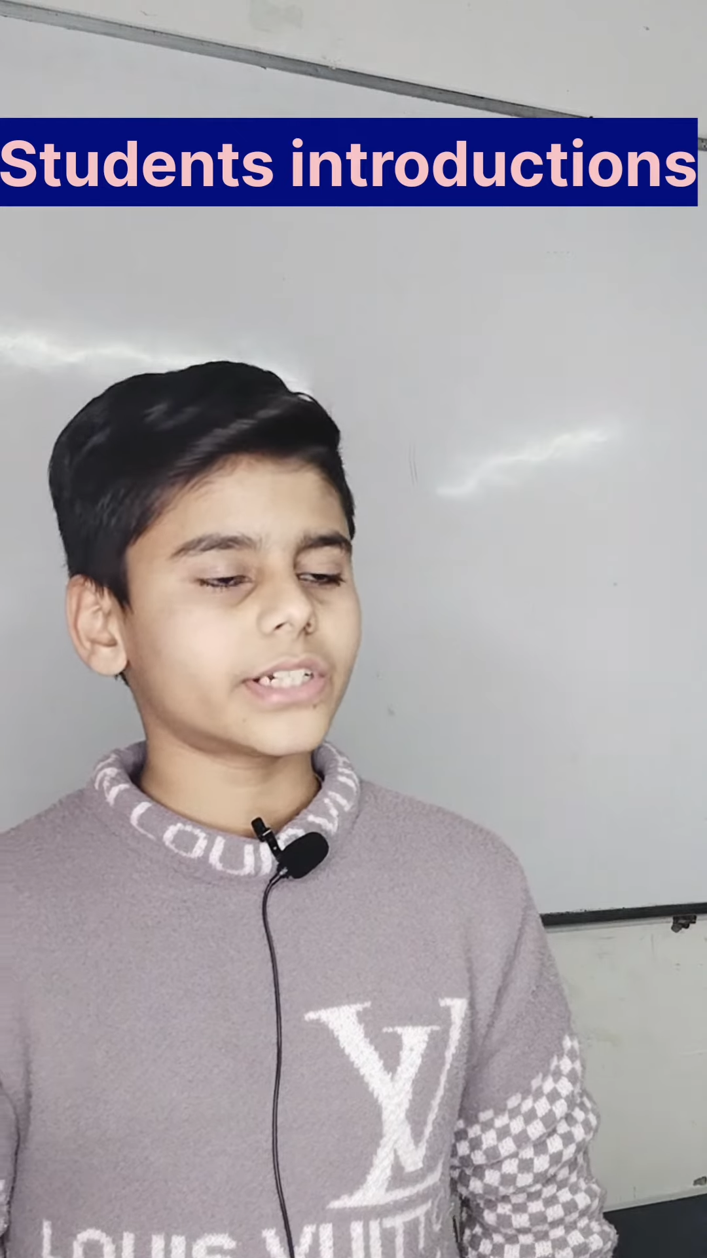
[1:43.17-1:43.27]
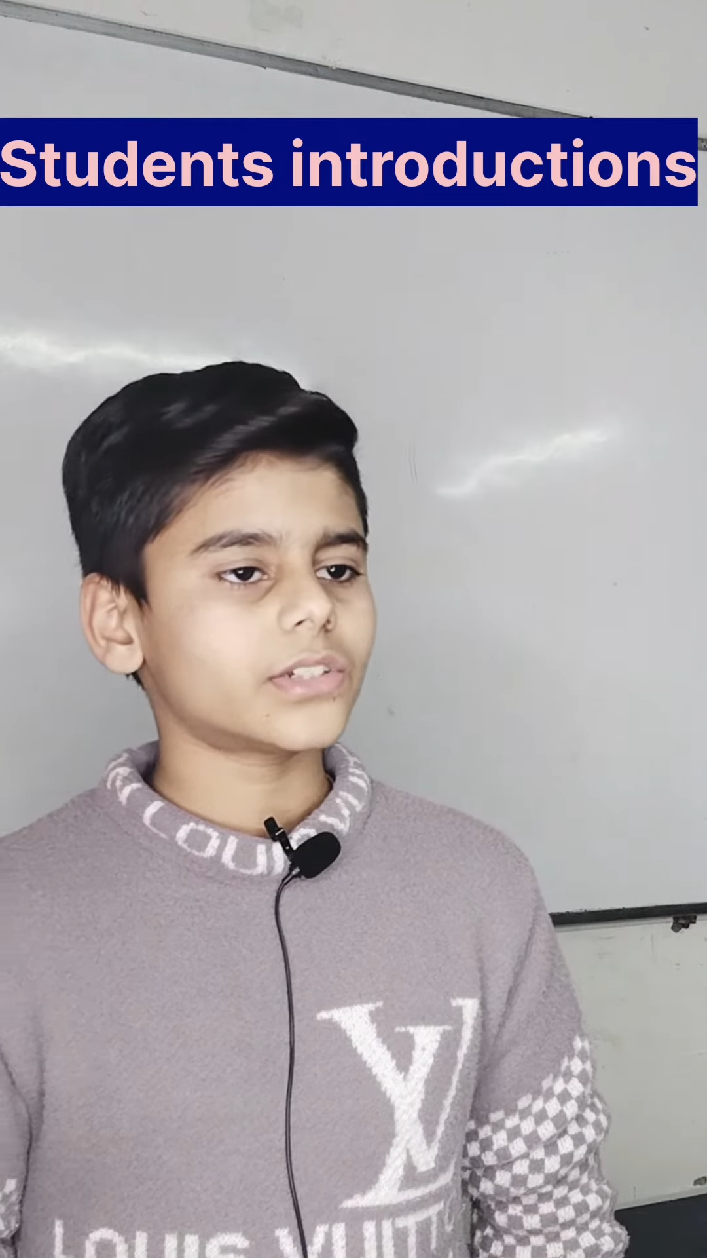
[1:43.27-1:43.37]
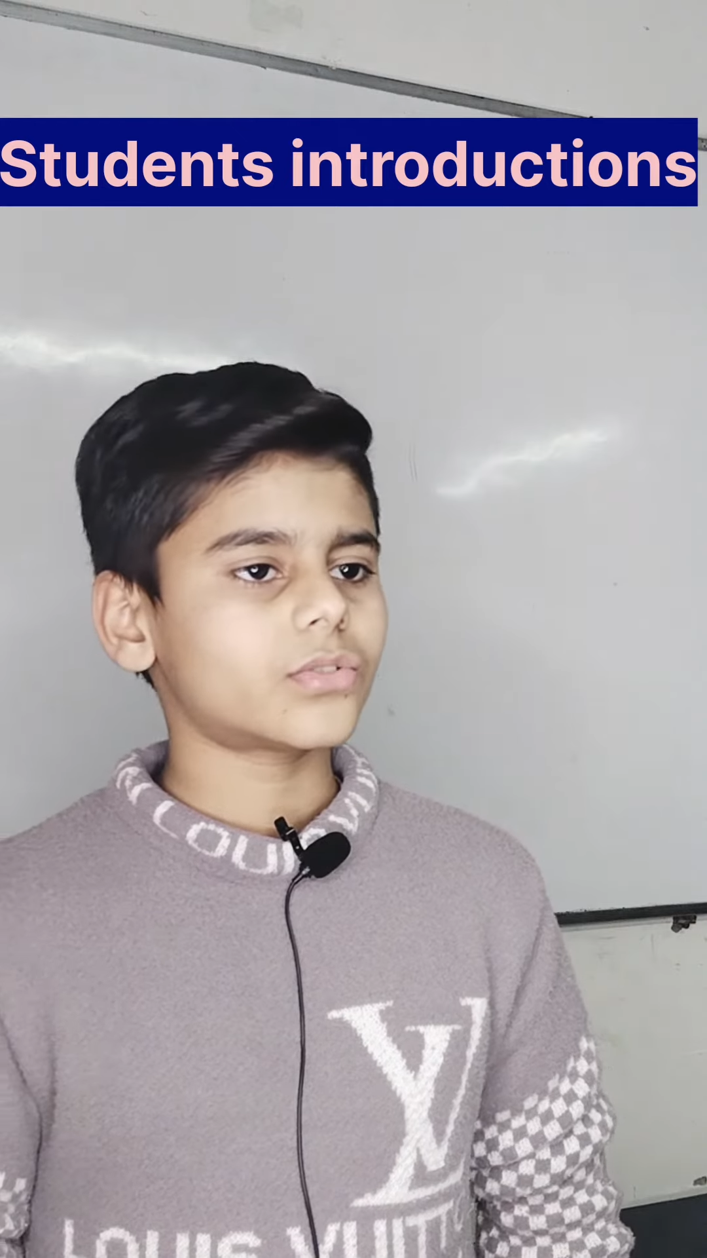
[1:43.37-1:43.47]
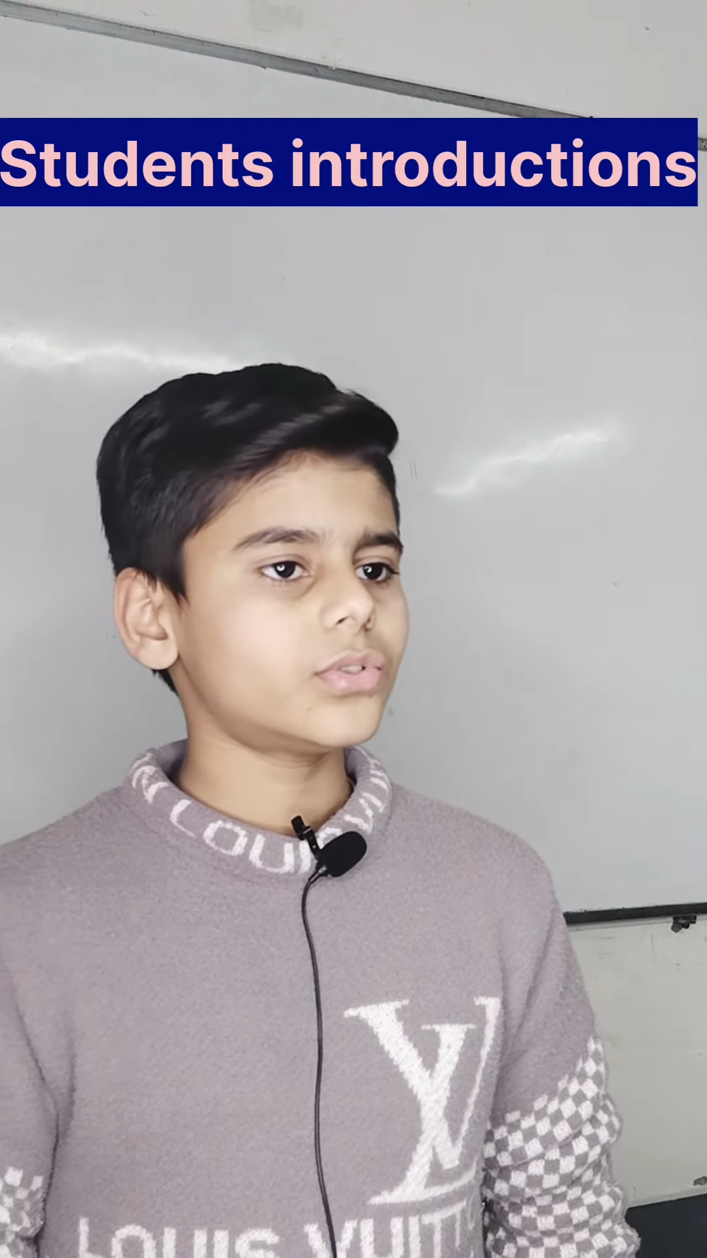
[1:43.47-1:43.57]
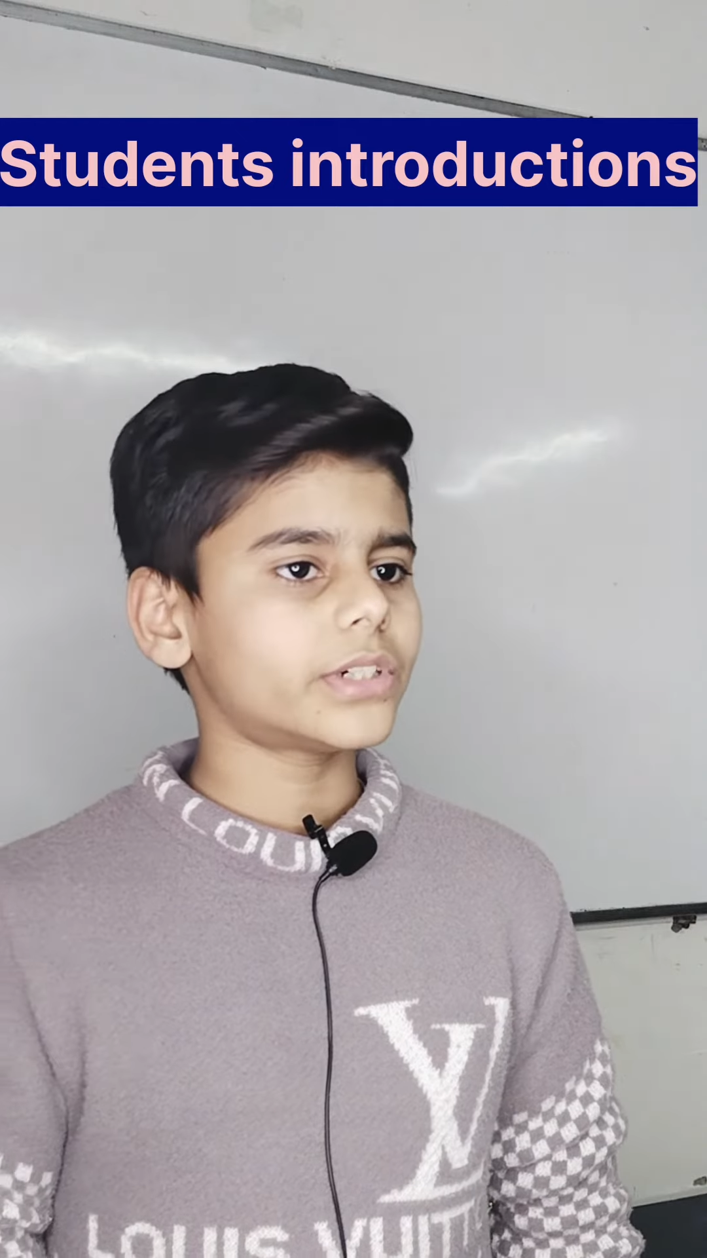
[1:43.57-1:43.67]

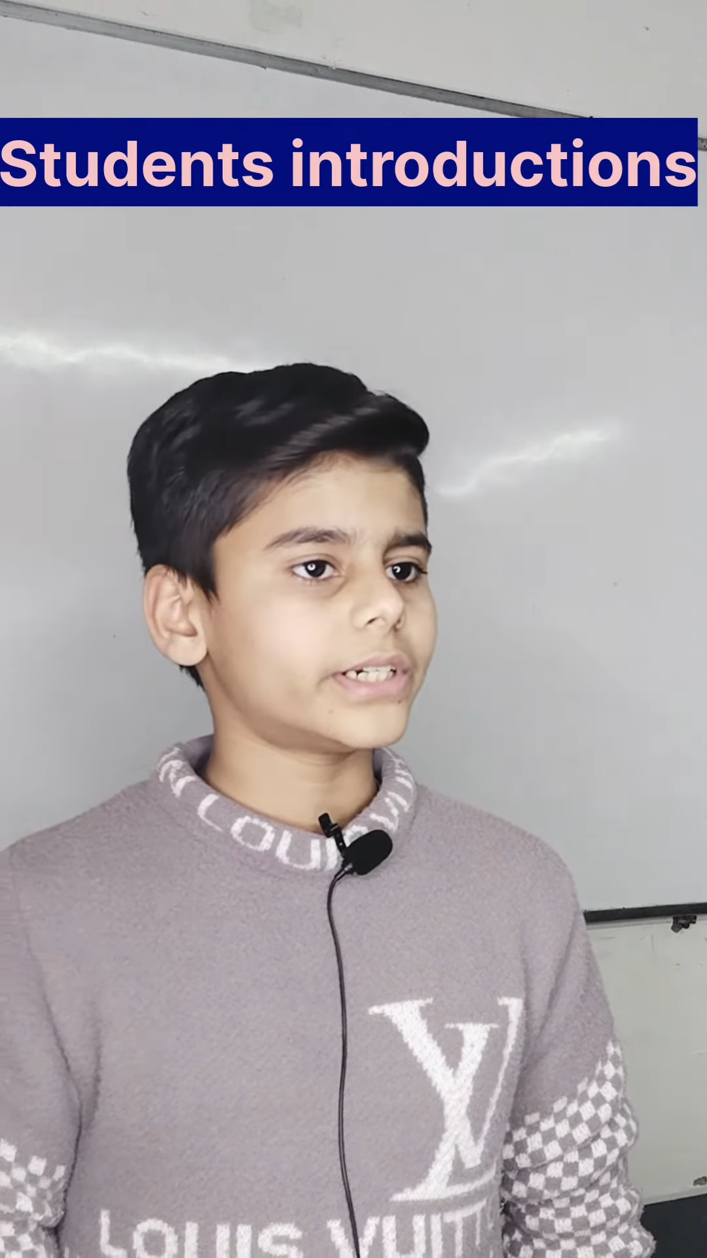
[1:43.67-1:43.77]
as a good